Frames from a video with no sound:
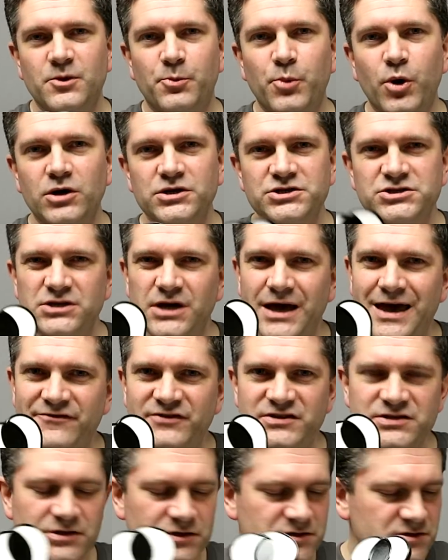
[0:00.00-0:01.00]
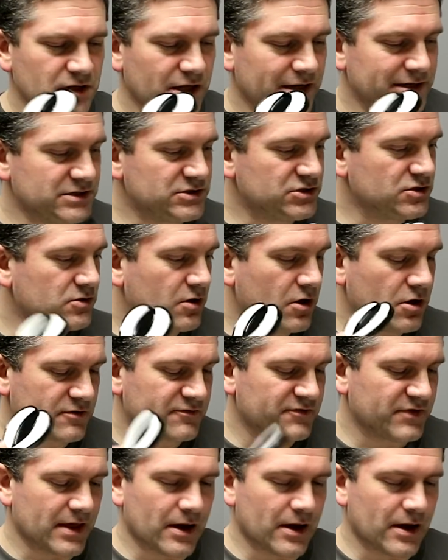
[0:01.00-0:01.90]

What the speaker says: polisher ever so slightly too long for